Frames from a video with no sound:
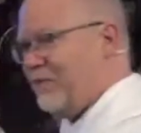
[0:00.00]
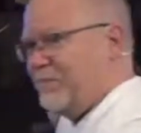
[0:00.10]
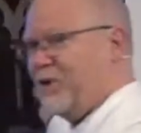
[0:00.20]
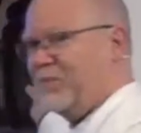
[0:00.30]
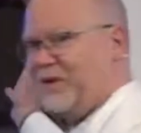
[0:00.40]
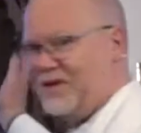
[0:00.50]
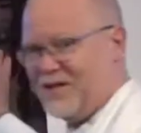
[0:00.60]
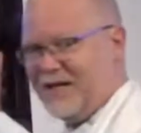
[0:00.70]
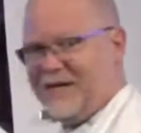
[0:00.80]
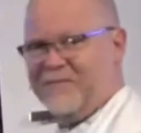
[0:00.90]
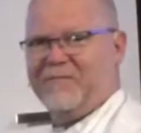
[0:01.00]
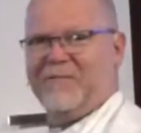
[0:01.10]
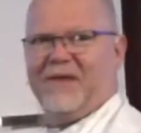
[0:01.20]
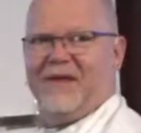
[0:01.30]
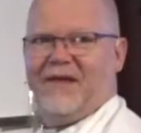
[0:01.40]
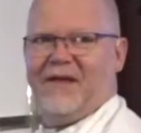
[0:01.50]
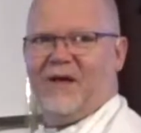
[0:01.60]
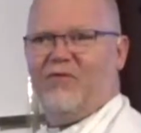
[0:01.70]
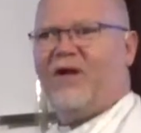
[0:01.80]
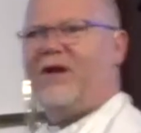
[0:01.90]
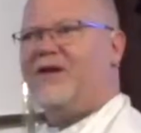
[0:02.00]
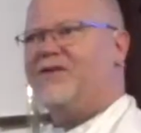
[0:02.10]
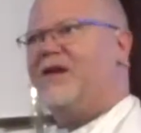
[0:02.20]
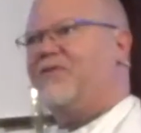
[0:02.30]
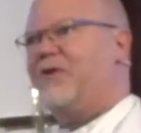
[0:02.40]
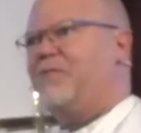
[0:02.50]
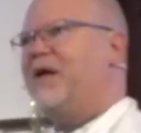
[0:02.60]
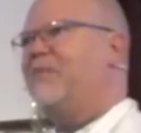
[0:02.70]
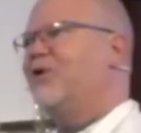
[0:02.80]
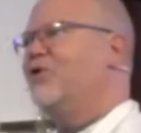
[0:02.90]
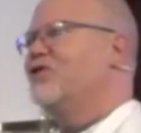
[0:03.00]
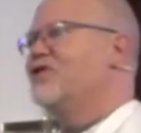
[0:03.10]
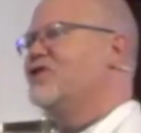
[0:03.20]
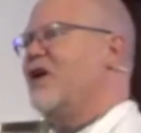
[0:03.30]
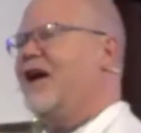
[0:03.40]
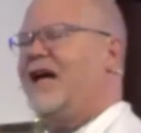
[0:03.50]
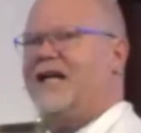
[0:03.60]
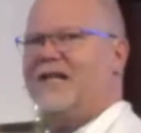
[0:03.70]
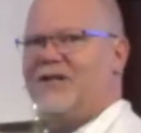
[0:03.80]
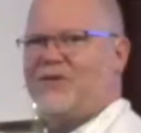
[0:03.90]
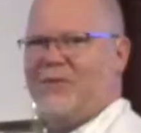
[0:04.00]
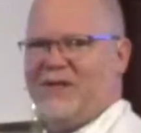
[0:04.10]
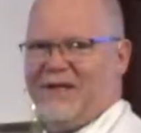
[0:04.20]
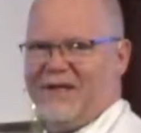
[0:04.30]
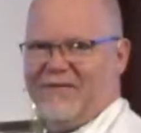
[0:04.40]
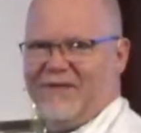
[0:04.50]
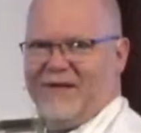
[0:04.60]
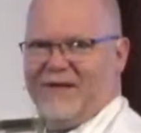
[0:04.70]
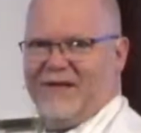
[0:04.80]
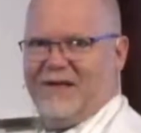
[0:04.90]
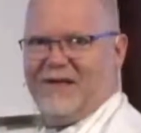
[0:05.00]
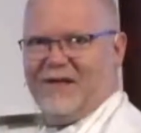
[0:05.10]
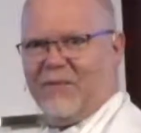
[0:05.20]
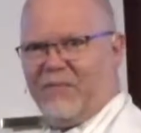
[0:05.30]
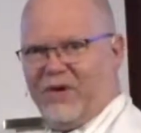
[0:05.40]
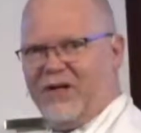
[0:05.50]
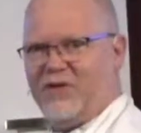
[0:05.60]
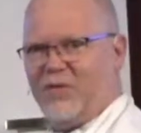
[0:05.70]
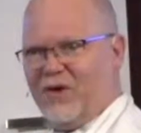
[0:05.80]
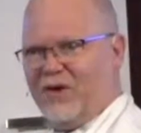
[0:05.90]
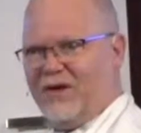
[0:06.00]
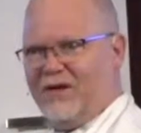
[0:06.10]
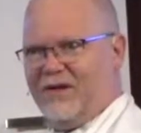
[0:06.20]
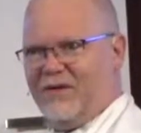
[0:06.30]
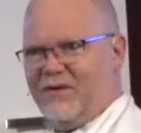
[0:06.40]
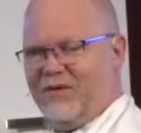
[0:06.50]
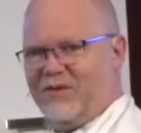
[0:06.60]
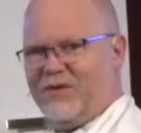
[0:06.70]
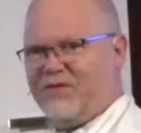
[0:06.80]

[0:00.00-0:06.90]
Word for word: the pulpit is here and realize that for the people who designed this building, the preached word was of